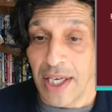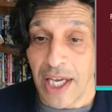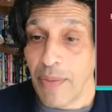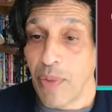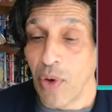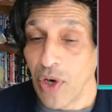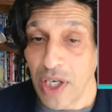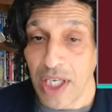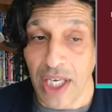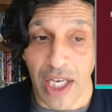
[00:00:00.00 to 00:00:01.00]
he brought
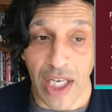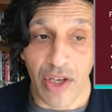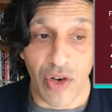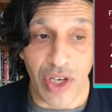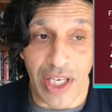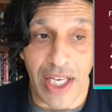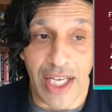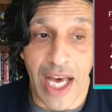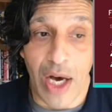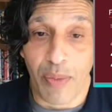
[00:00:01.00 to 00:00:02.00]
early on
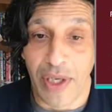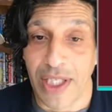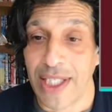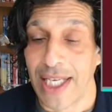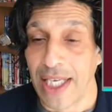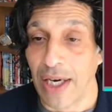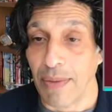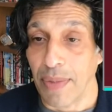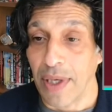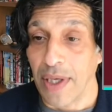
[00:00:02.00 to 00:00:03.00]
in helping to set it
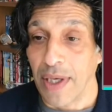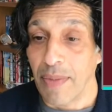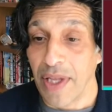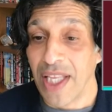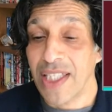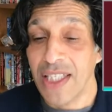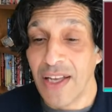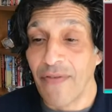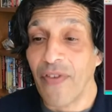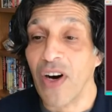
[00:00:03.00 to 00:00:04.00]
up. But this is
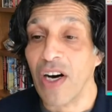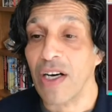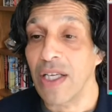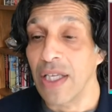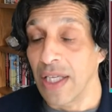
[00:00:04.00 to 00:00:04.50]
a far